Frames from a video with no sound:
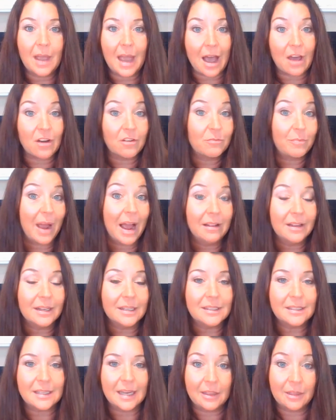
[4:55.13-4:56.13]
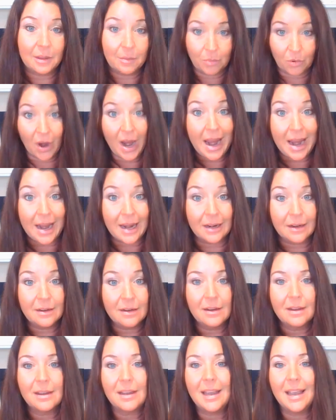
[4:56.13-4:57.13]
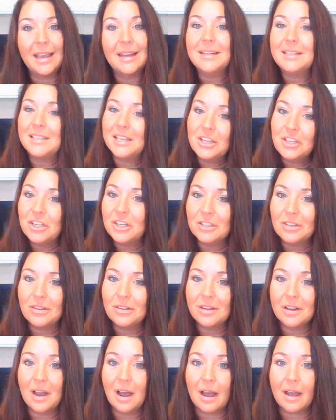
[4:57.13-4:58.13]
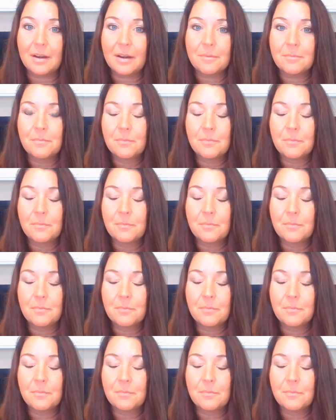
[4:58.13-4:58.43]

out of balance in the brain in addition to the gut.